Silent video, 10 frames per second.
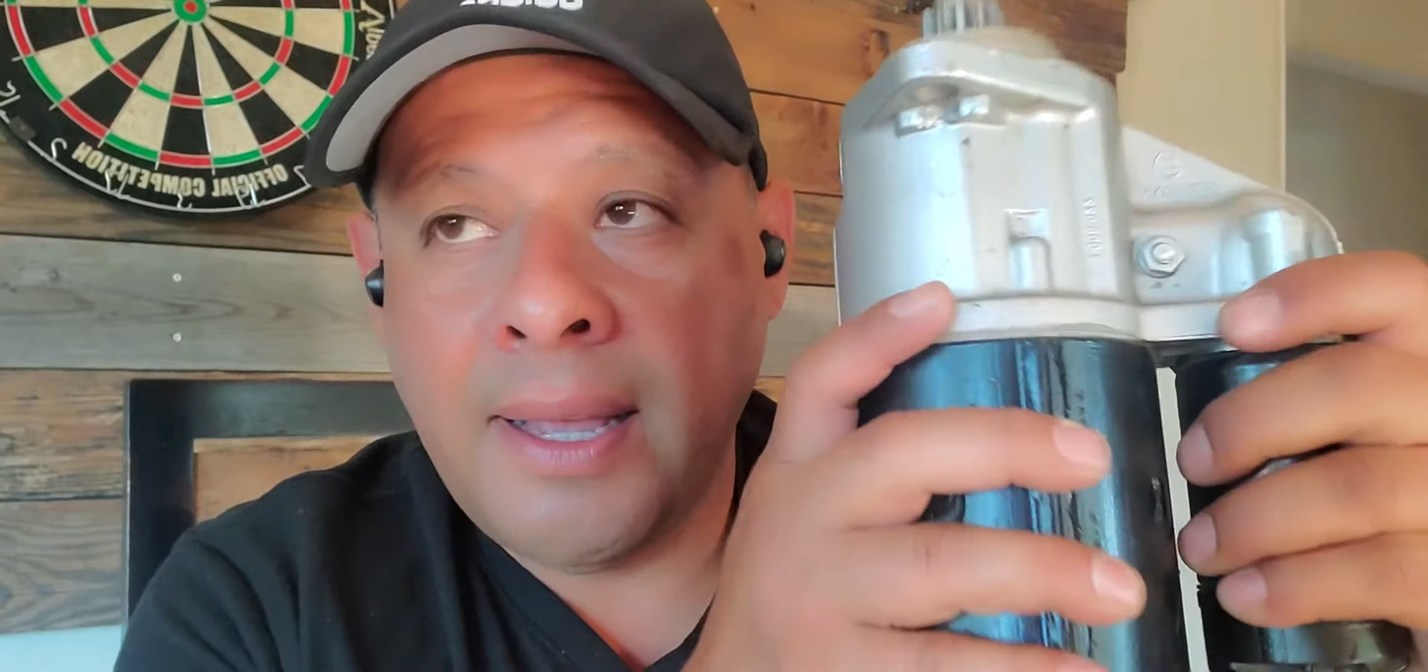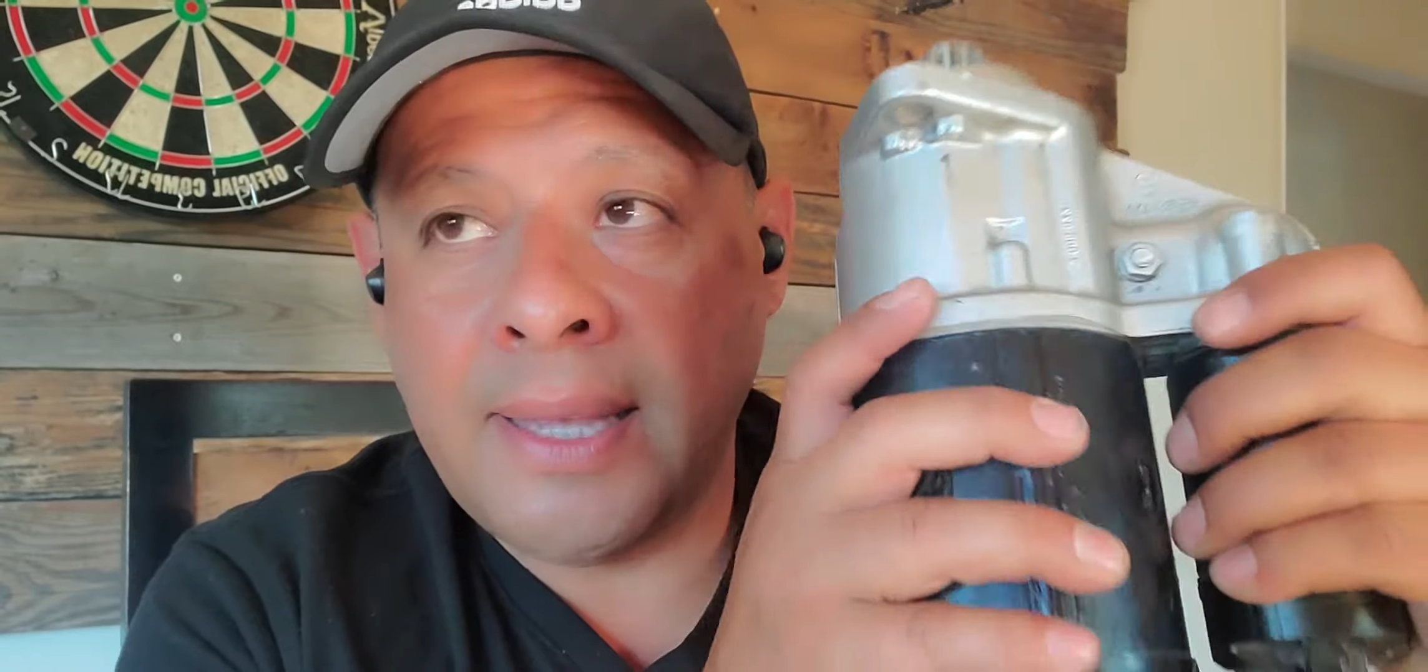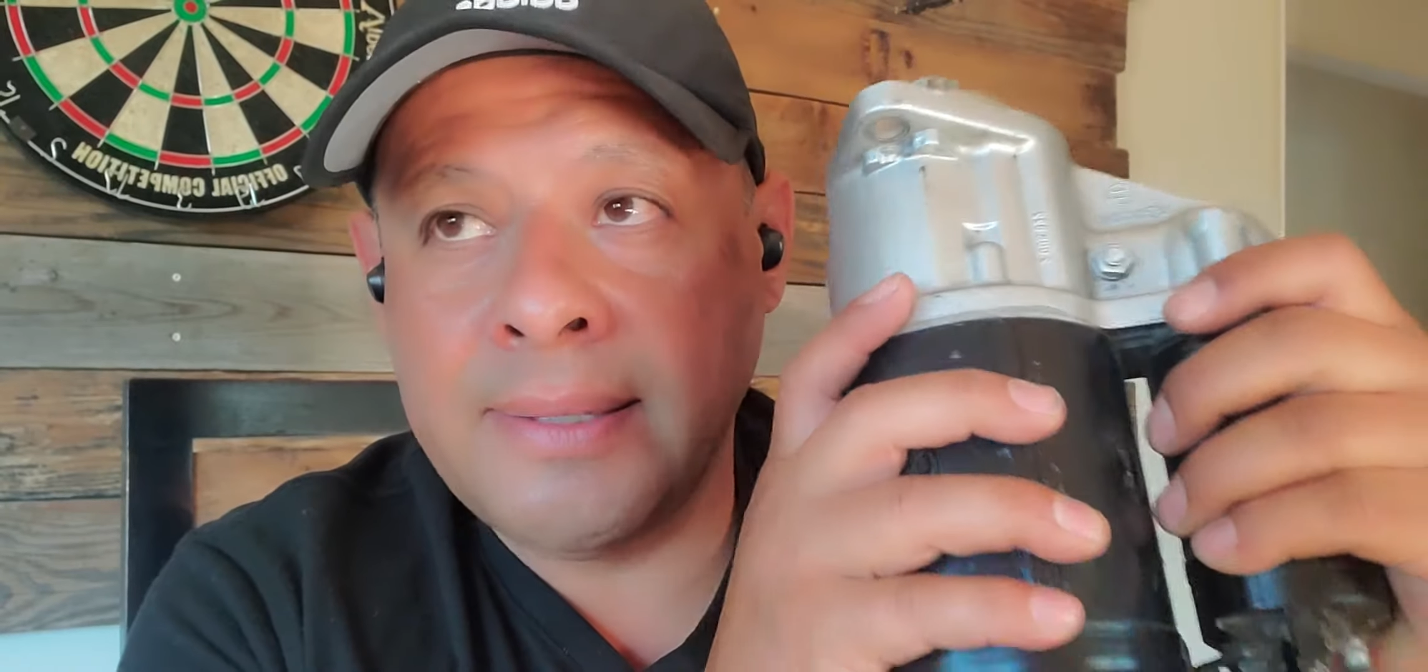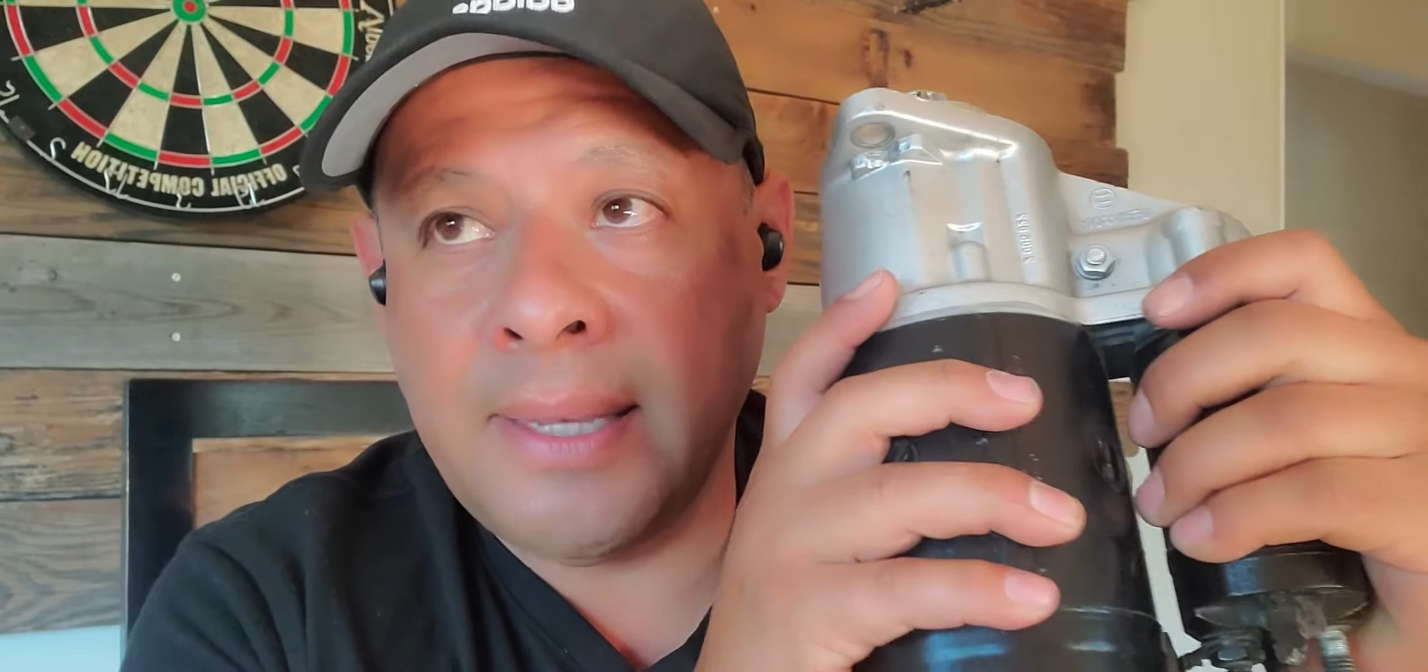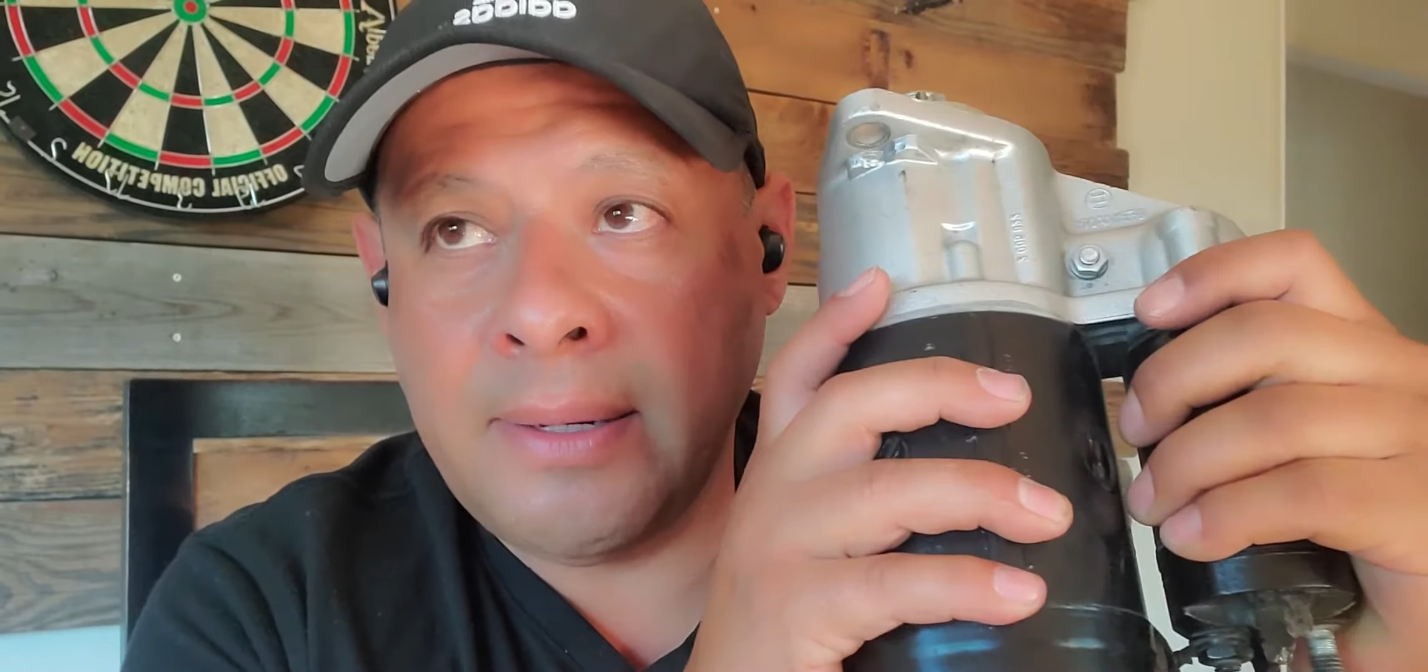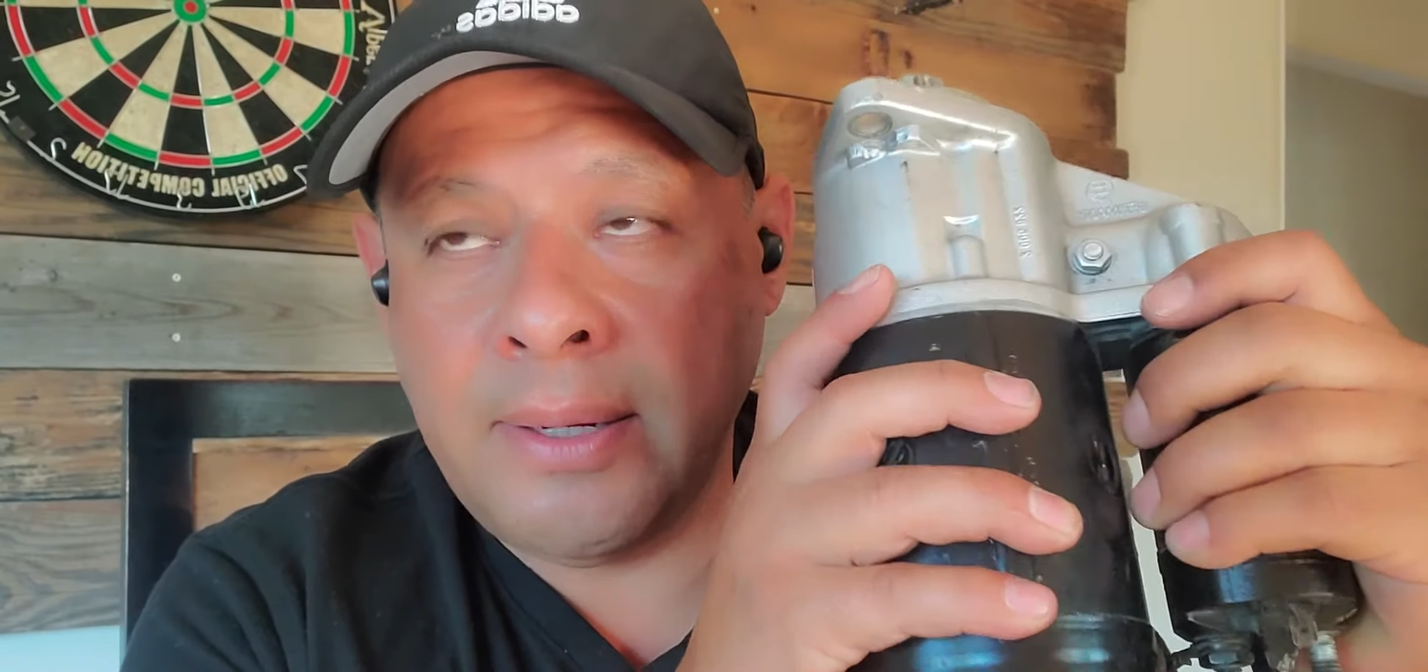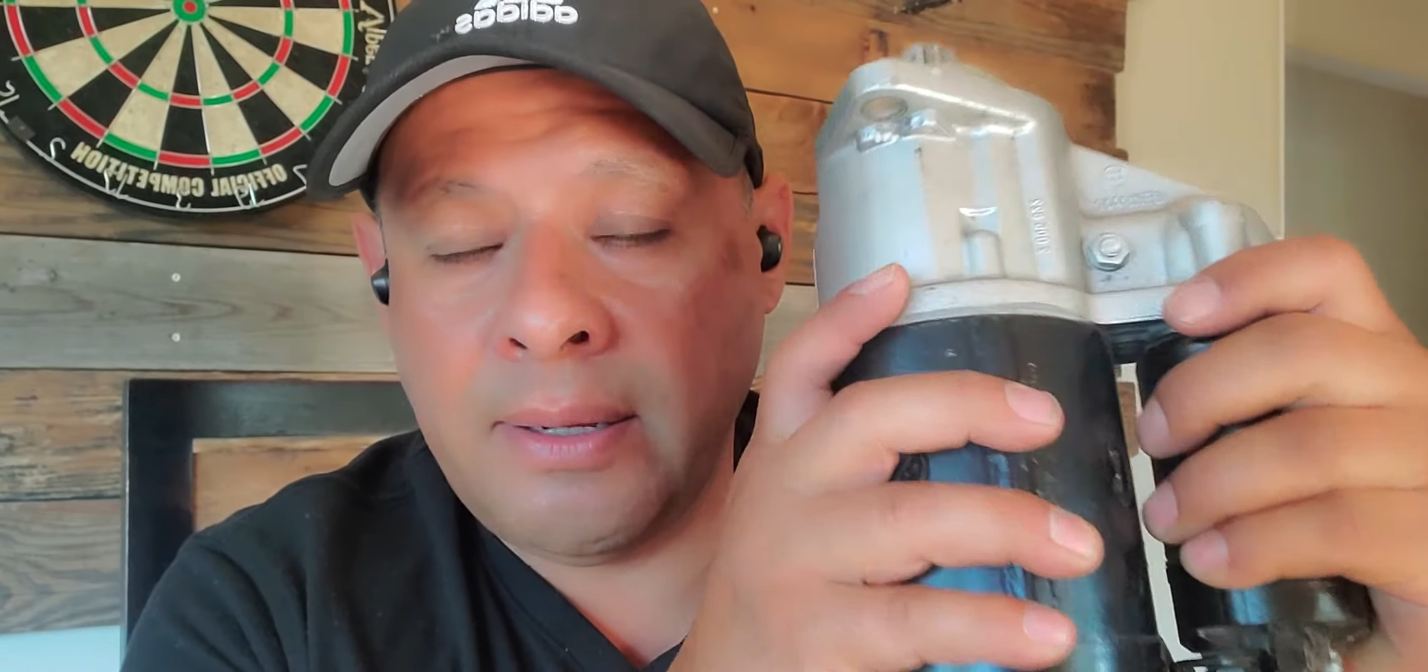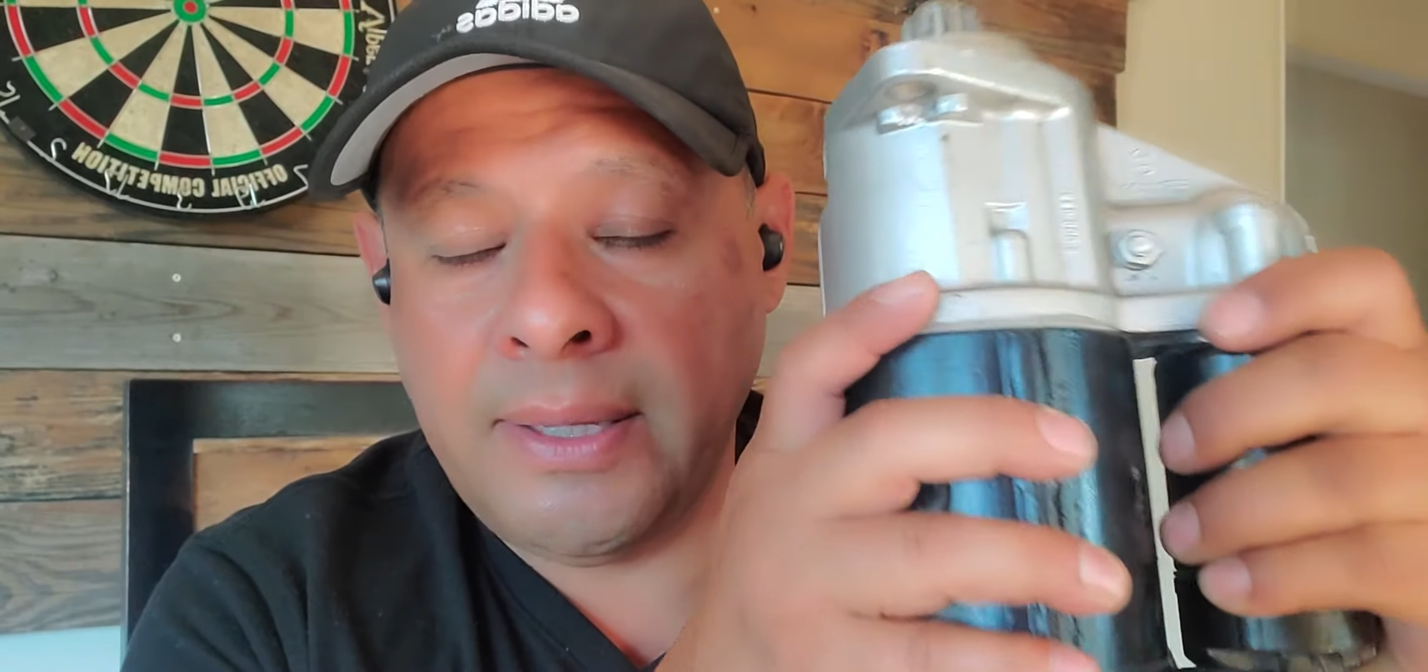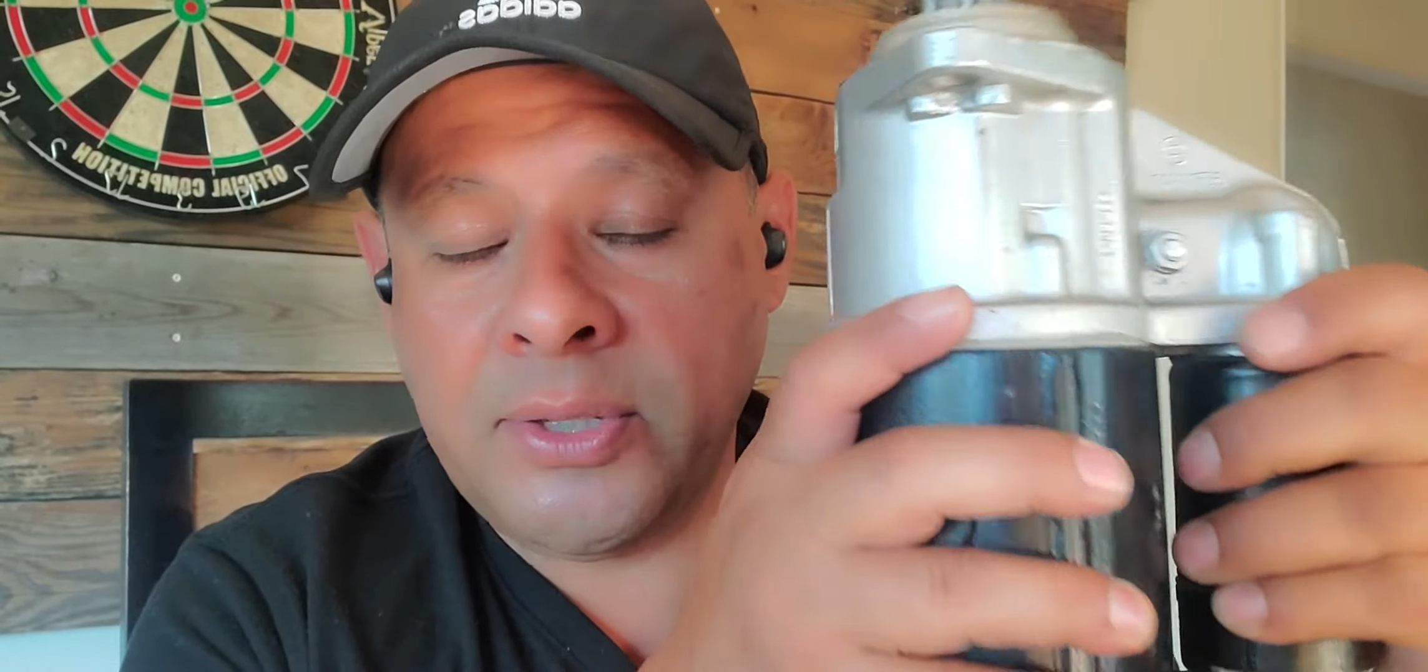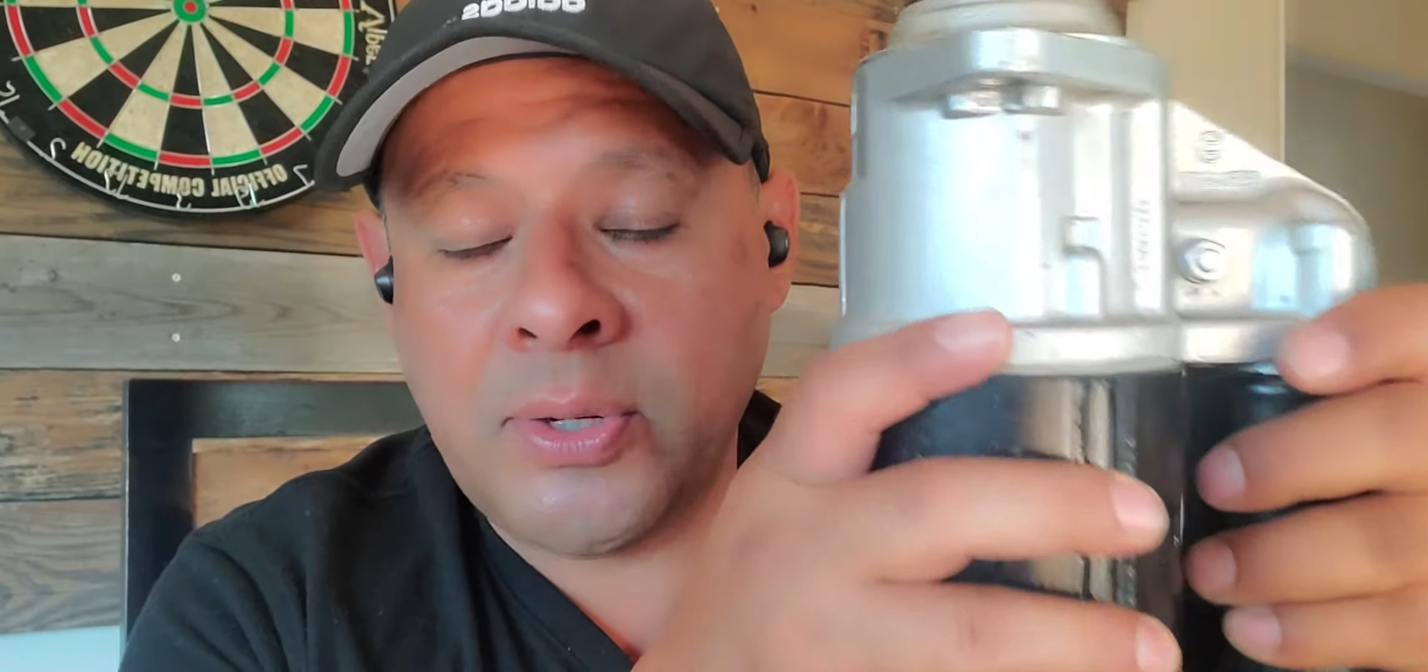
I said, let's